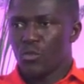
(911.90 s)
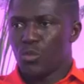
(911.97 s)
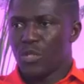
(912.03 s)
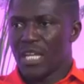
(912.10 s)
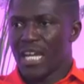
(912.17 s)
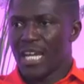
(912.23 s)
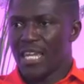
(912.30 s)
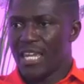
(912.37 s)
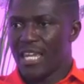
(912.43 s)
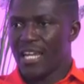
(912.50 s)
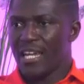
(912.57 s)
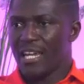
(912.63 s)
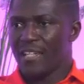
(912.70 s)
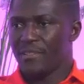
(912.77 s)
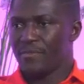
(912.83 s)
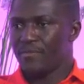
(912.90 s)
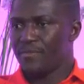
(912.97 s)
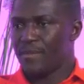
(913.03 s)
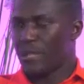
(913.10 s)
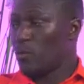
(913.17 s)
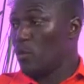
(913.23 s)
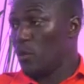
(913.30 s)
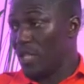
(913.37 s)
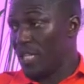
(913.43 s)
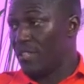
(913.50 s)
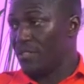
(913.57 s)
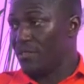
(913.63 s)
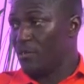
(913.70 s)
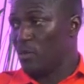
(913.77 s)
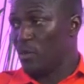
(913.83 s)
We are here, but we'll
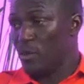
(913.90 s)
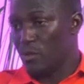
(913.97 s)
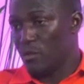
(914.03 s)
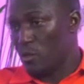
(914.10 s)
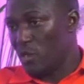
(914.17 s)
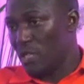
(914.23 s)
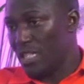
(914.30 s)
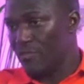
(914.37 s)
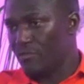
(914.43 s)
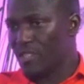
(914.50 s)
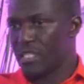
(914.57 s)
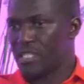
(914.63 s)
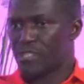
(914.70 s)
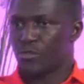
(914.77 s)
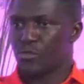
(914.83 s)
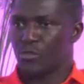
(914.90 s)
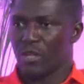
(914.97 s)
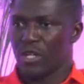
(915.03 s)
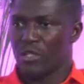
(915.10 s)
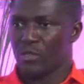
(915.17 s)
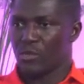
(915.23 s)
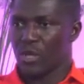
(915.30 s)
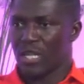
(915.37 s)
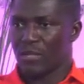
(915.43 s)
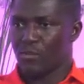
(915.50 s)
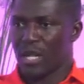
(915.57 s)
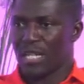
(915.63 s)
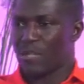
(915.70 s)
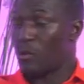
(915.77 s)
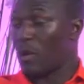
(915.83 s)
leave this world
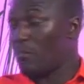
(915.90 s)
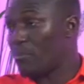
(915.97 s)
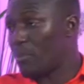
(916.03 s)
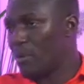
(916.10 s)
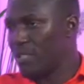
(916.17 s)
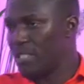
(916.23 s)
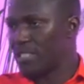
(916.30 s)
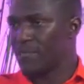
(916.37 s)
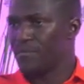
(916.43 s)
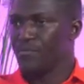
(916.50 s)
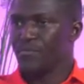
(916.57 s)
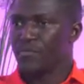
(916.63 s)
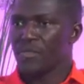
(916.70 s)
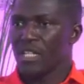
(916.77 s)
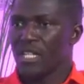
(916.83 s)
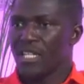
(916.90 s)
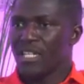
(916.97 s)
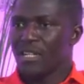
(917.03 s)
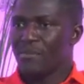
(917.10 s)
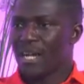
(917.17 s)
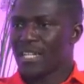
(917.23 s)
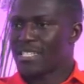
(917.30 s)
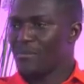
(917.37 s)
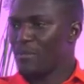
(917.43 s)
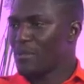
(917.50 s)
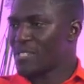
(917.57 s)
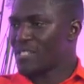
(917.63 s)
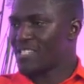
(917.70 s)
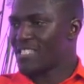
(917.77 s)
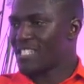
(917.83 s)
at one point.
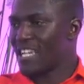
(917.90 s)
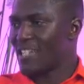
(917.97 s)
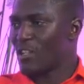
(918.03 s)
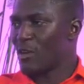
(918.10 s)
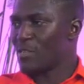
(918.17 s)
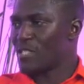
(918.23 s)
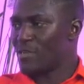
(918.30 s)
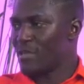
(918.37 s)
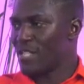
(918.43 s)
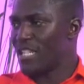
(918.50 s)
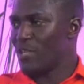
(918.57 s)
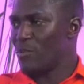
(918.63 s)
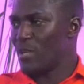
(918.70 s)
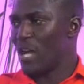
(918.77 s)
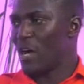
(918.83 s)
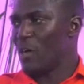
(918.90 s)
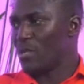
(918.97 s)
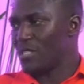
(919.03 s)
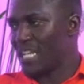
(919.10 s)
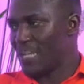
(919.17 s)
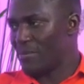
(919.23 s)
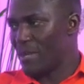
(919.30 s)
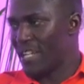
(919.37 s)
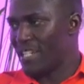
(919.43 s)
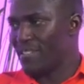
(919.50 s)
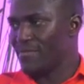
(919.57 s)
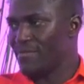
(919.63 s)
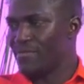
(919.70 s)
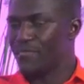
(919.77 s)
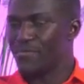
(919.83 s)
Maximus said ultimately we are all dead men.
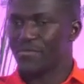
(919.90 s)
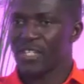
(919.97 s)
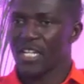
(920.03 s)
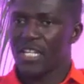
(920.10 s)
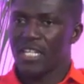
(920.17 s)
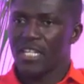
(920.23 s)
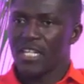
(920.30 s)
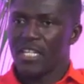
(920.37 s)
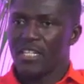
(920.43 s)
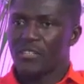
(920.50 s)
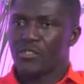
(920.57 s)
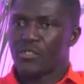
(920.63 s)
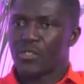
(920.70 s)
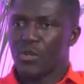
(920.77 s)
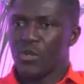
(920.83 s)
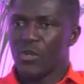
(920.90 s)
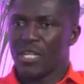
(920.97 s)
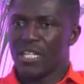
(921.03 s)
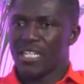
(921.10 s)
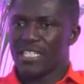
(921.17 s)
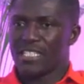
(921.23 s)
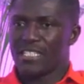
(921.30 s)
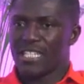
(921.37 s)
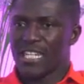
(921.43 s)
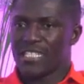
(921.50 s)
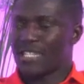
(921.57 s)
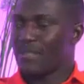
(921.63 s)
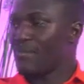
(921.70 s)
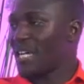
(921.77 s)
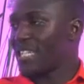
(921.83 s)
So it is
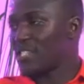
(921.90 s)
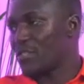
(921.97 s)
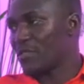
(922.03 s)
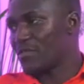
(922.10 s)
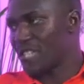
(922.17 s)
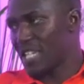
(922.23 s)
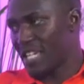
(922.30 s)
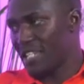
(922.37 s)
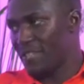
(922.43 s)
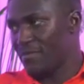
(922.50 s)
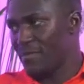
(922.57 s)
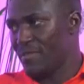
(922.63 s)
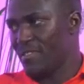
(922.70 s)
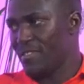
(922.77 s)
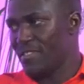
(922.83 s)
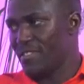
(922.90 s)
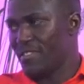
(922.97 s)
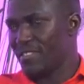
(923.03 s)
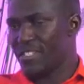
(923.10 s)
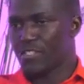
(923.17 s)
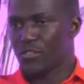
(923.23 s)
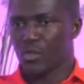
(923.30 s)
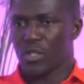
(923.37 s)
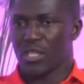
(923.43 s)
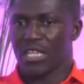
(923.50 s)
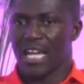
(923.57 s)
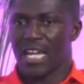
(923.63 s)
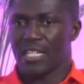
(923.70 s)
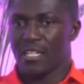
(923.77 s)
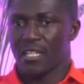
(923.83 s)
just a matter of time. It is
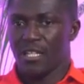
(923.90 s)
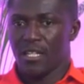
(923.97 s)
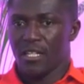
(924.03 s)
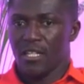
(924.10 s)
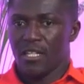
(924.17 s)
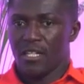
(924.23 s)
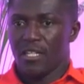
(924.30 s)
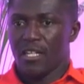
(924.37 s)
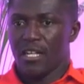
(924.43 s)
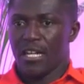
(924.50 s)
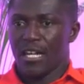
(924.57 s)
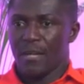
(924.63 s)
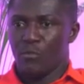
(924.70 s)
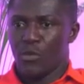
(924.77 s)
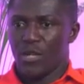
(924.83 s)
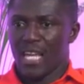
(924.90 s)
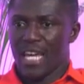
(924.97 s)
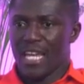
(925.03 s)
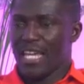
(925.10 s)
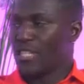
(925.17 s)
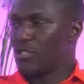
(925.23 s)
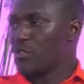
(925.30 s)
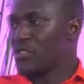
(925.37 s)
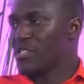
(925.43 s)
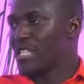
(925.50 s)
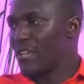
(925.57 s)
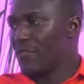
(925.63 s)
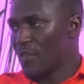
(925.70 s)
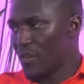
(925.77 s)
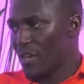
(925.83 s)
not that we are here to
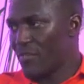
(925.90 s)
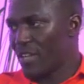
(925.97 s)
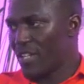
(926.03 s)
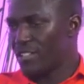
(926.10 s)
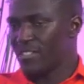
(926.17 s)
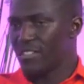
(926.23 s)
stay forever.